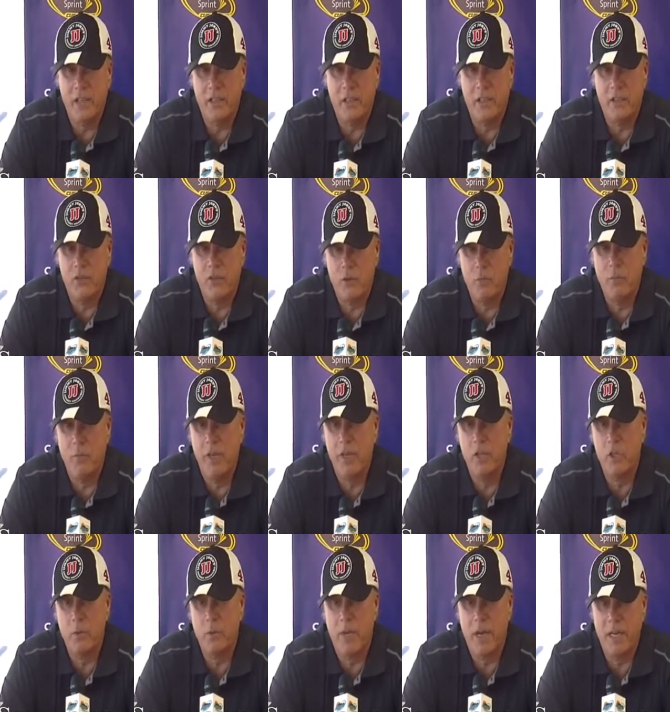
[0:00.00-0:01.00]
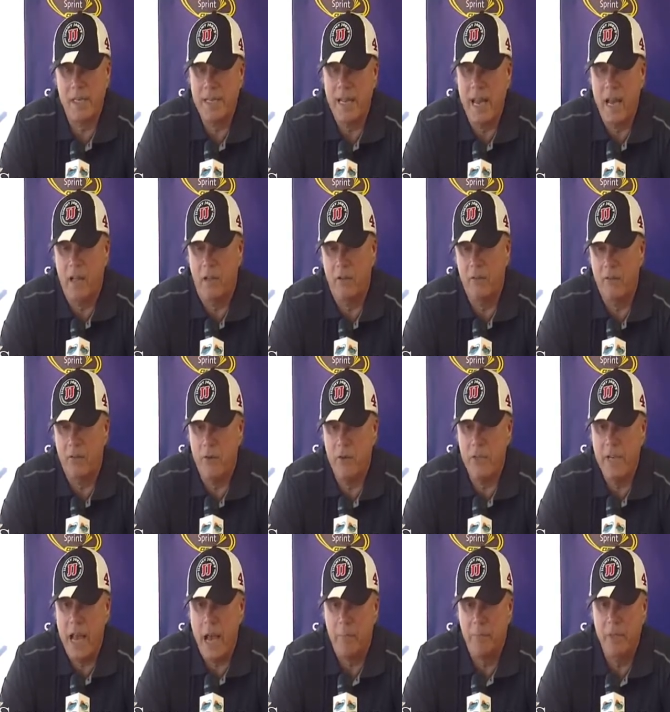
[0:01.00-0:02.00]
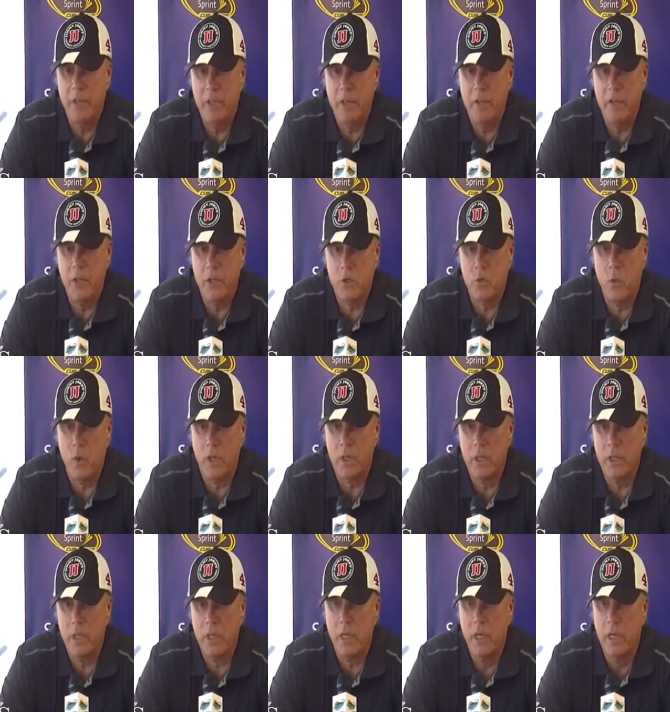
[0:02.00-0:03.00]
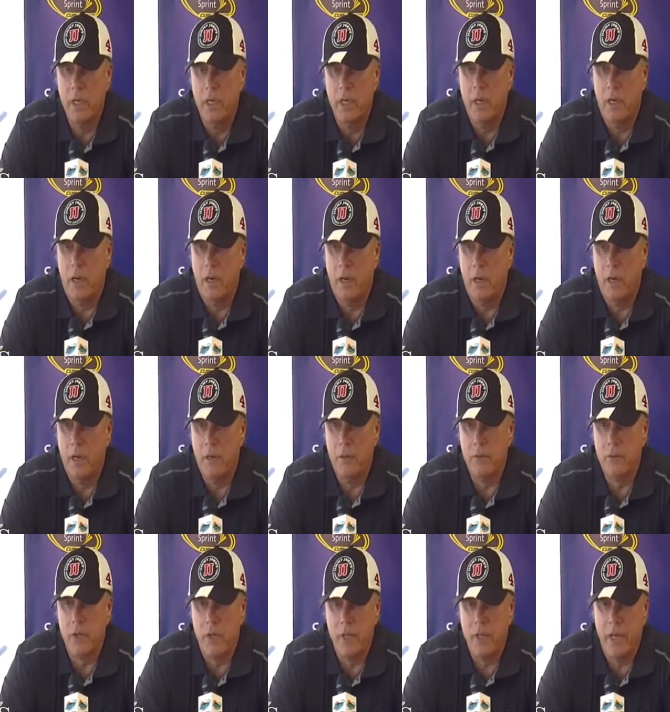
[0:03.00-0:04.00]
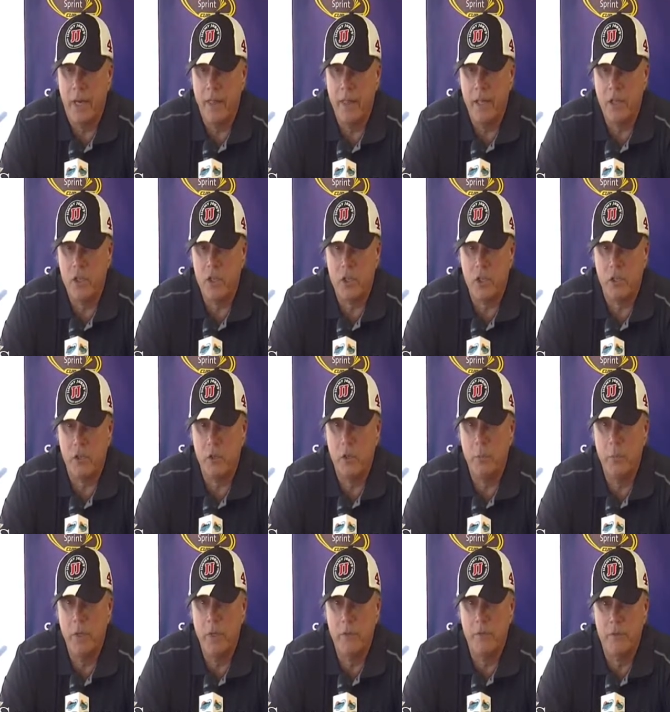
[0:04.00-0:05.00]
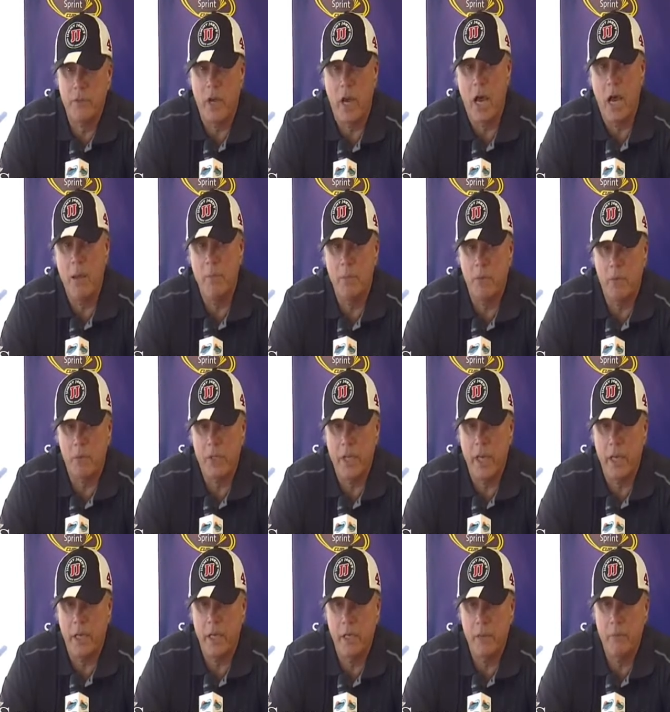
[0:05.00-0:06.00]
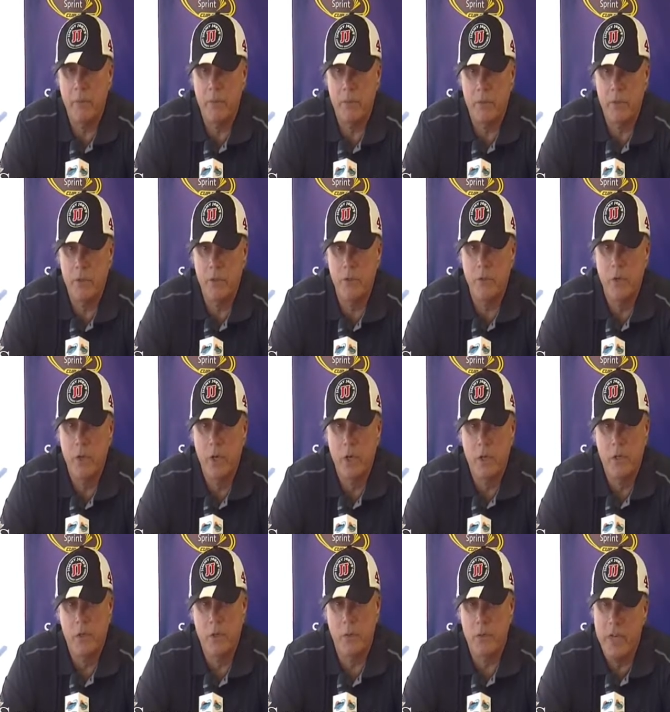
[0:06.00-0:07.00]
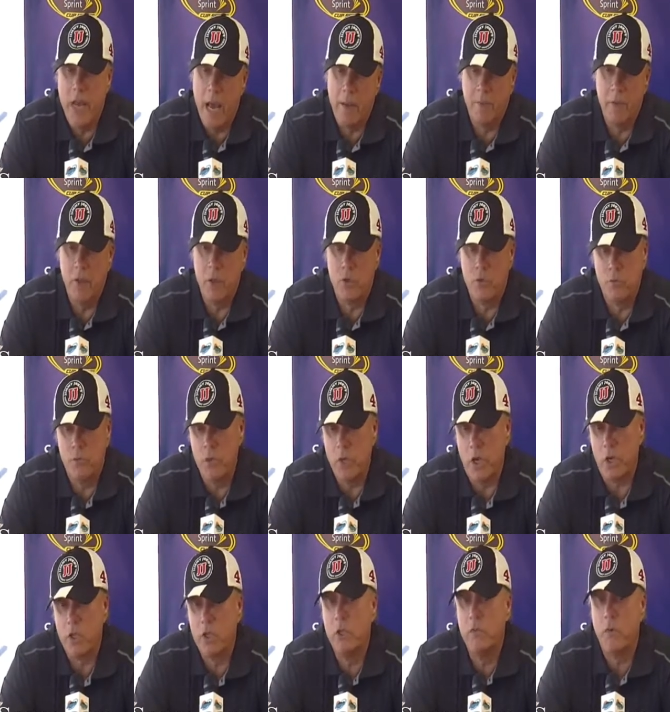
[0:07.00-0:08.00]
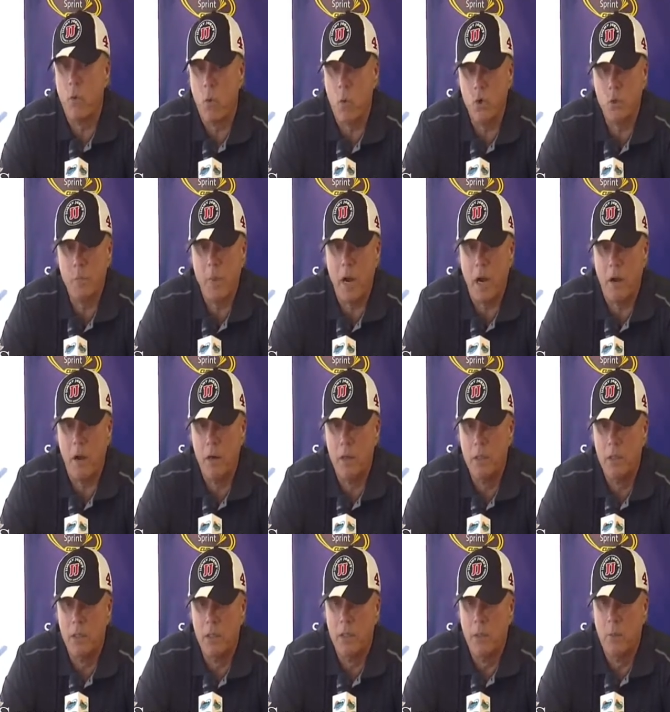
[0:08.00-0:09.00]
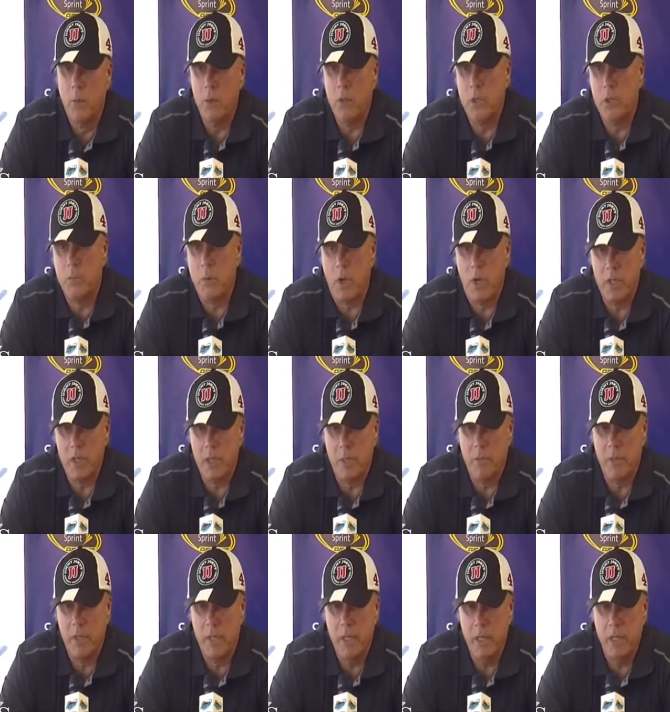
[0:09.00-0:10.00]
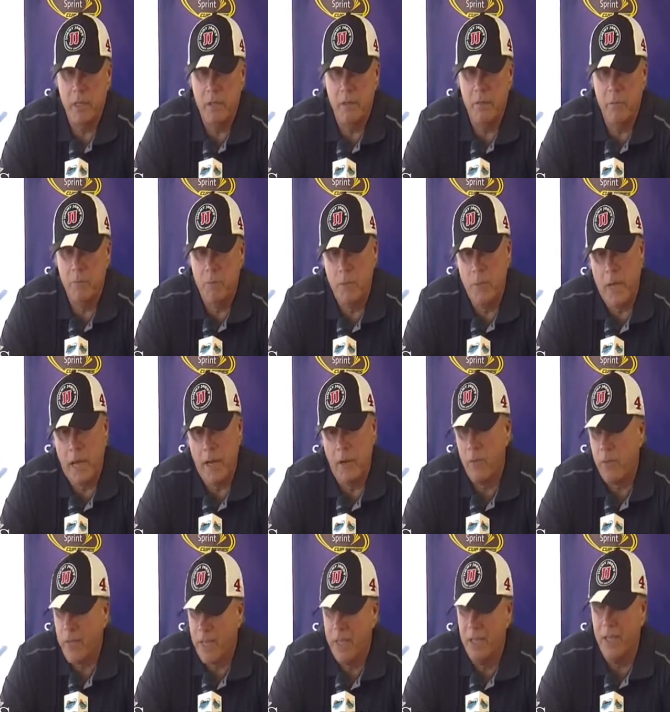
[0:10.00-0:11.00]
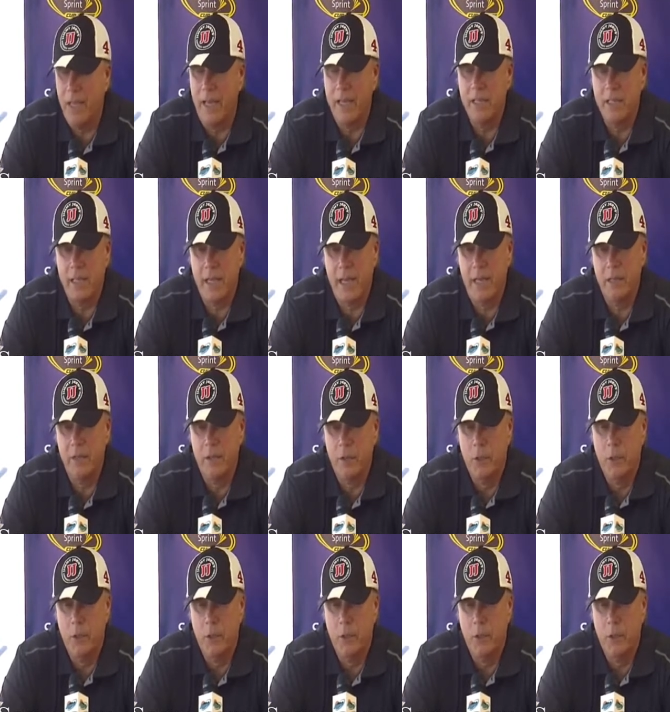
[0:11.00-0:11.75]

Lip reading: has a tremendous amount of talent for adapting to things quickly. So I think it's just a little bit of time it'll take him to adapt to this reduction of horsepower, which is probably something I don't think he likes that.